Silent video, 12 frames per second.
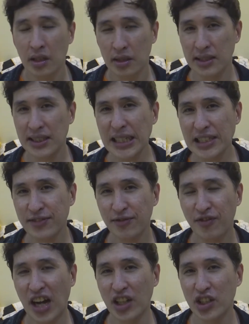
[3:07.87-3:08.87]
The 6th
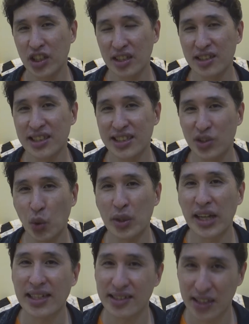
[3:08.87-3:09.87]
function is
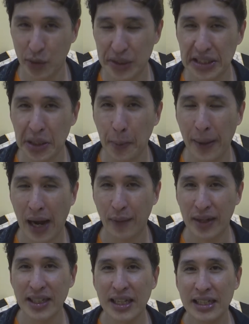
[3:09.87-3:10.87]
known as the critical
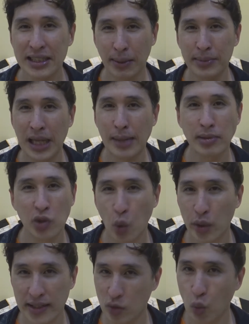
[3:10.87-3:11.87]
parent, sometimes
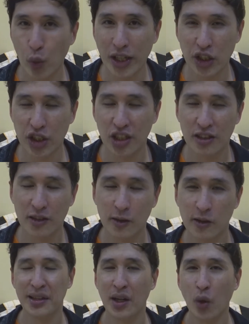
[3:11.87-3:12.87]
known as the witch.
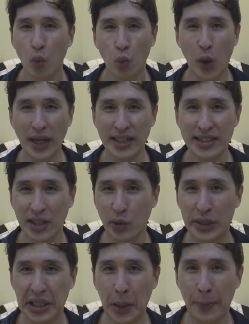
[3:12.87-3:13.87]
What is a
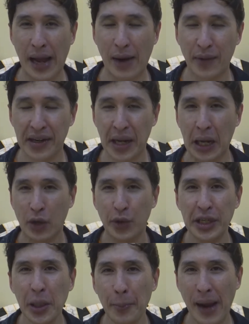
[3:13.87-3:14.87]
critical parent? A
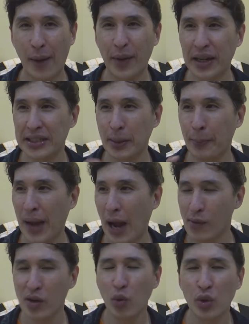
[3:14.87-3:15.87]
critical parent is a
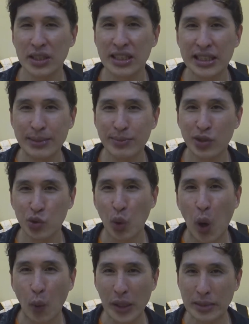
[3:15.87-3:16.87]
parent who seems to
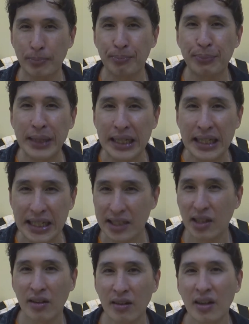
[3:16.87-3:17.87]
always
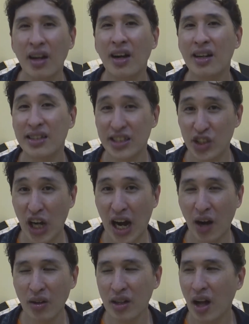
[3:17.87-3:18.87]
belittle the
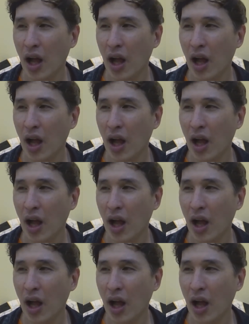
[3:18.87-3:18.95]
child.